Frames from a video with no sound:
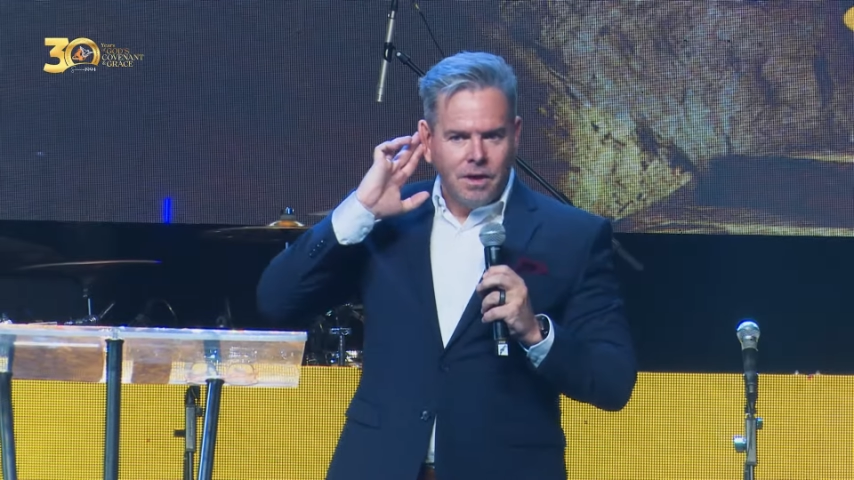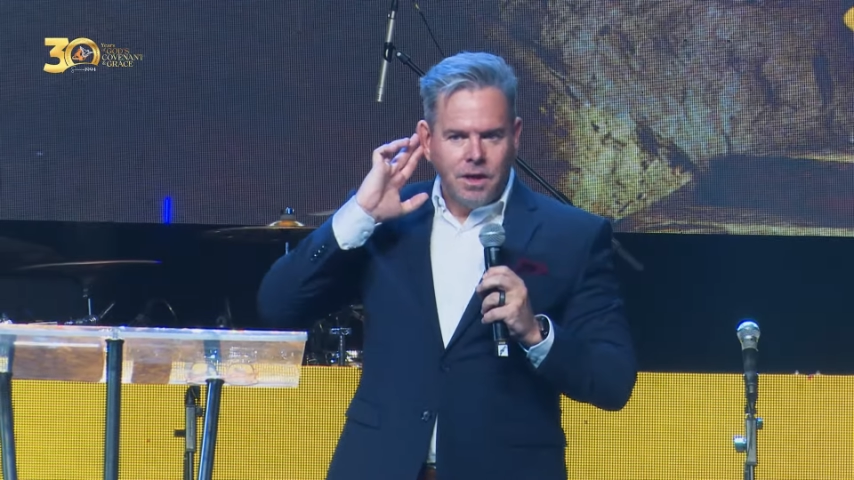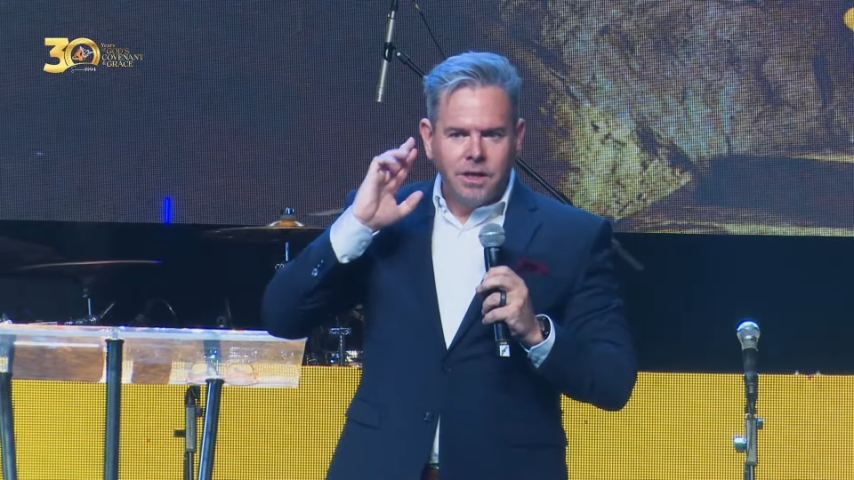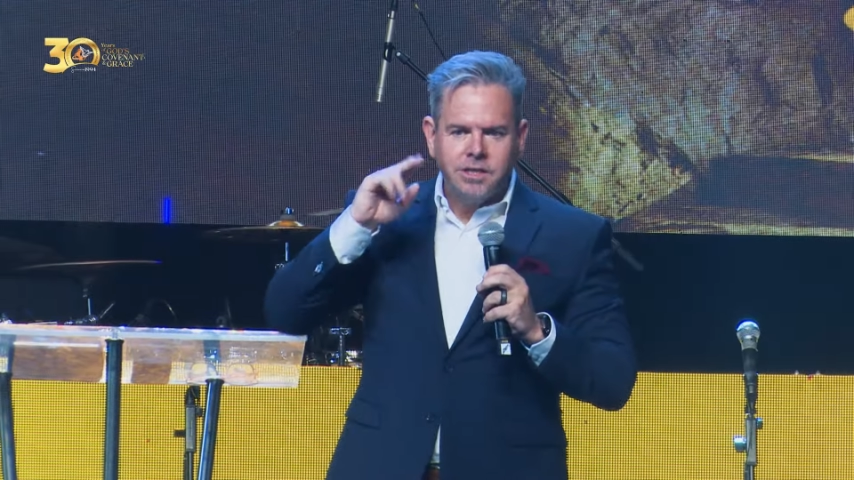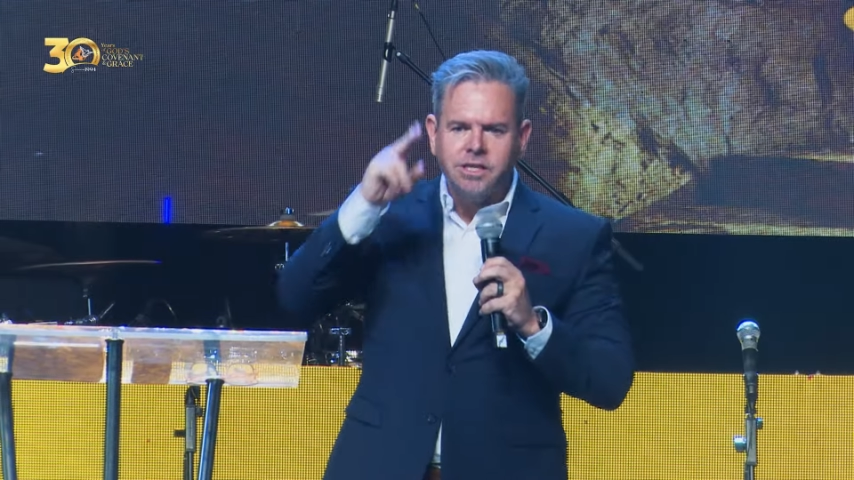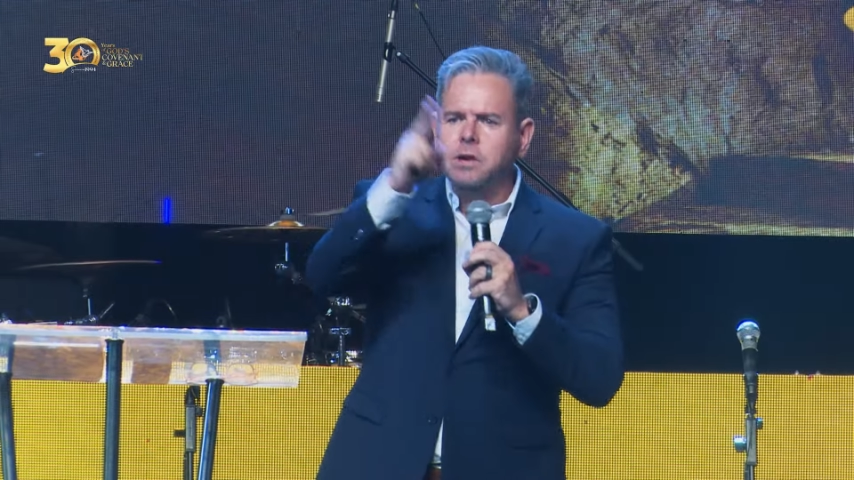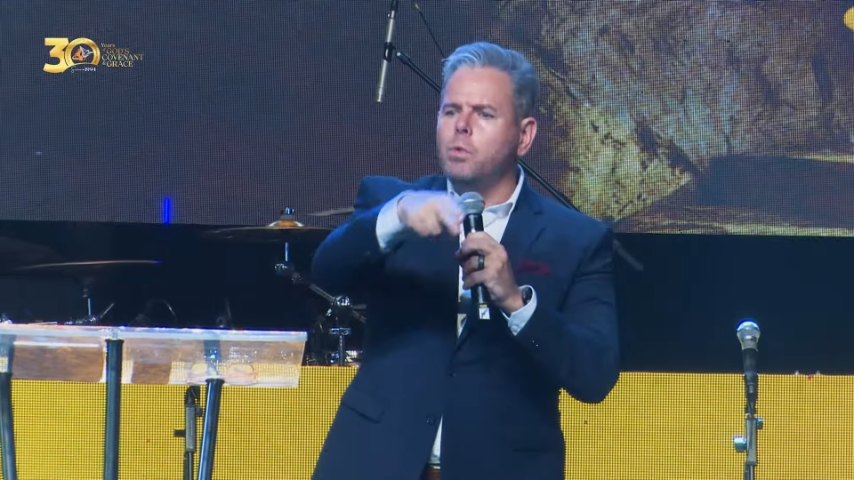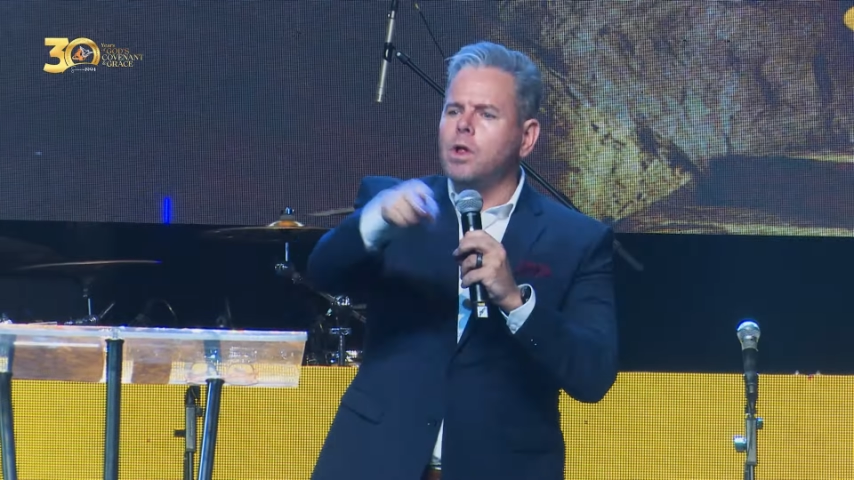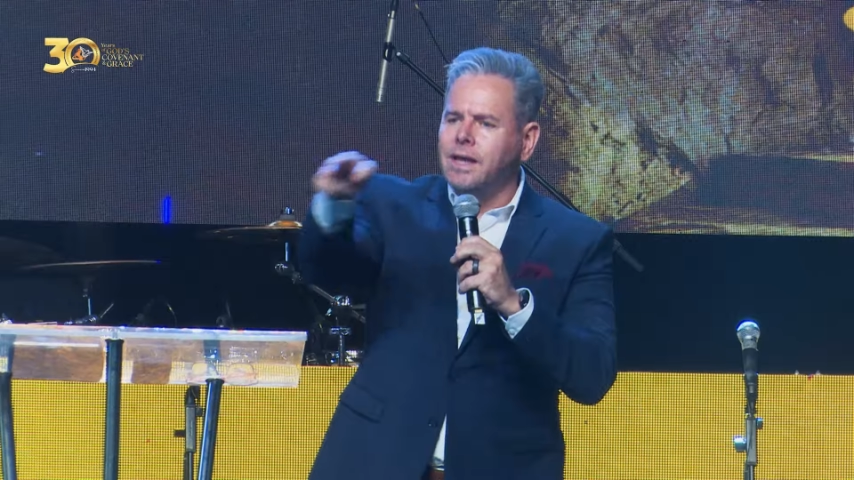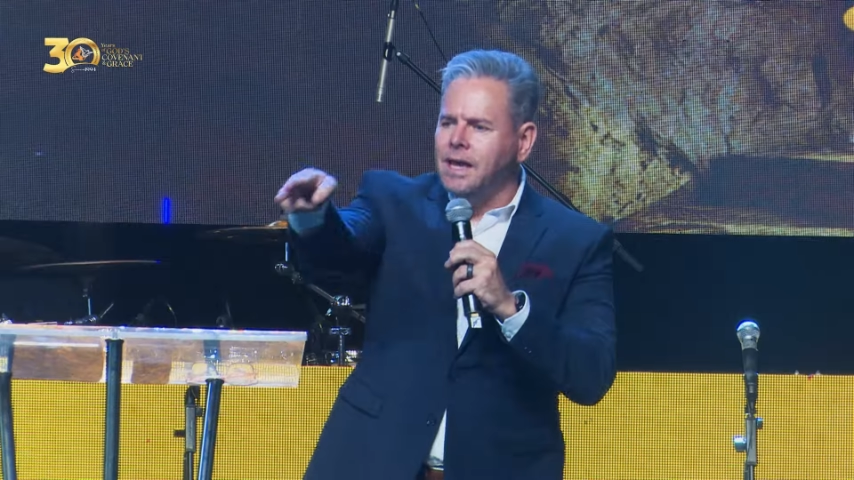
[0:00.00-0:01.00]
Sin
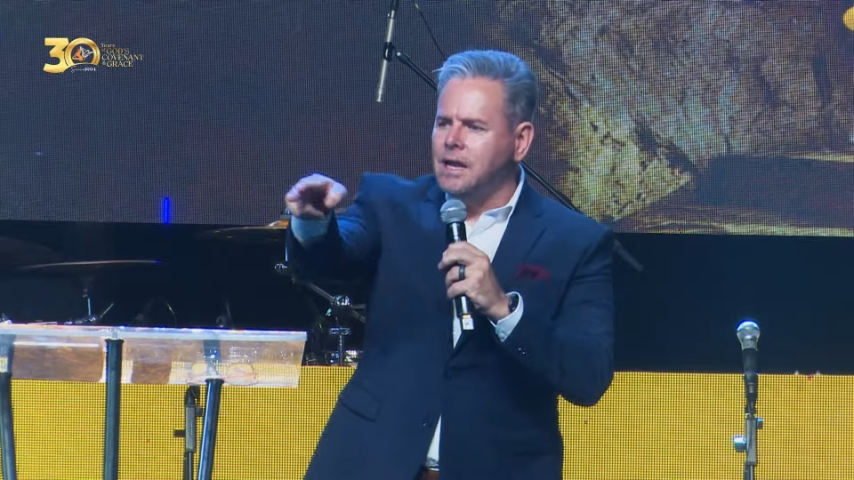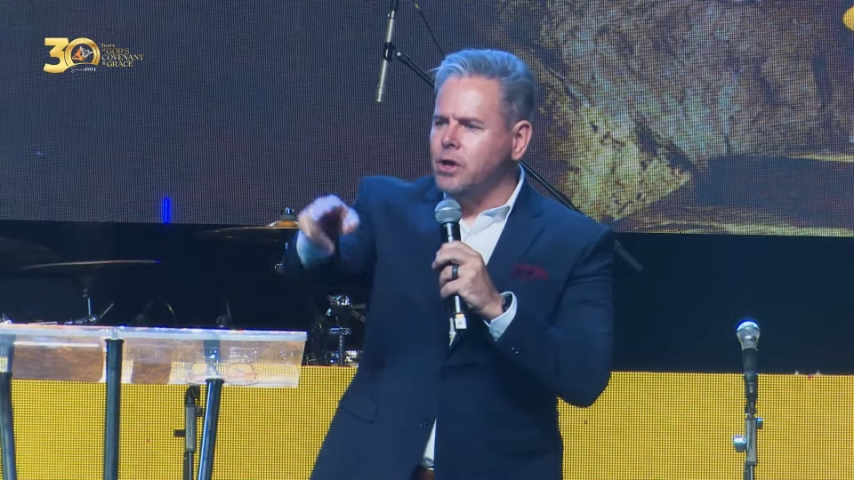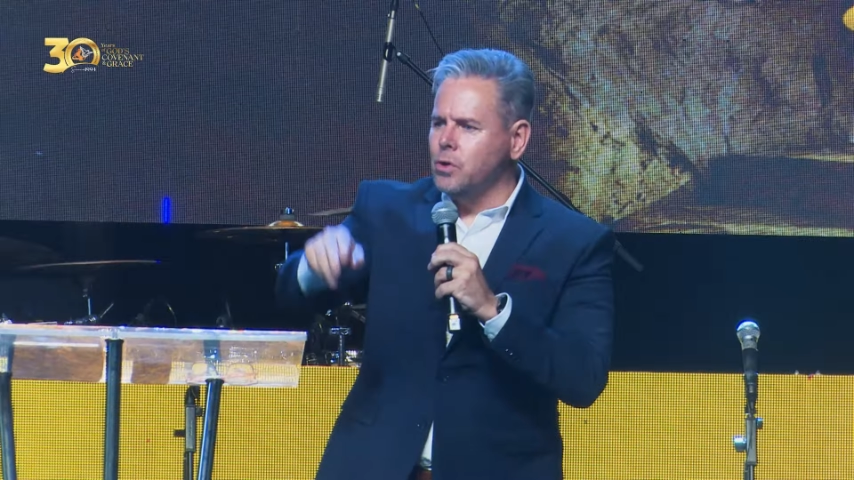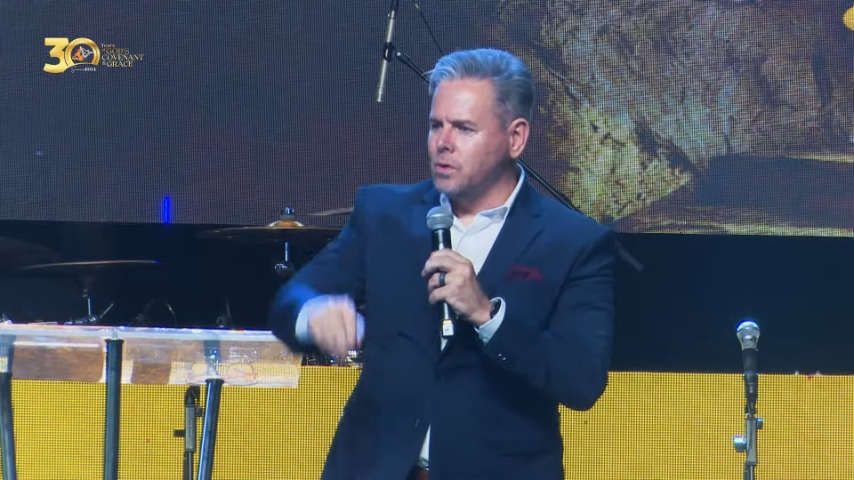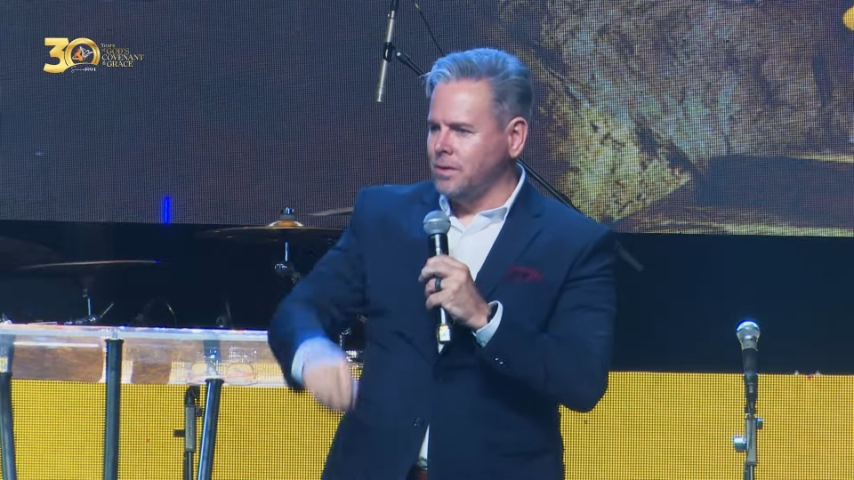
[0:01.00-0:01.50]
will kill you.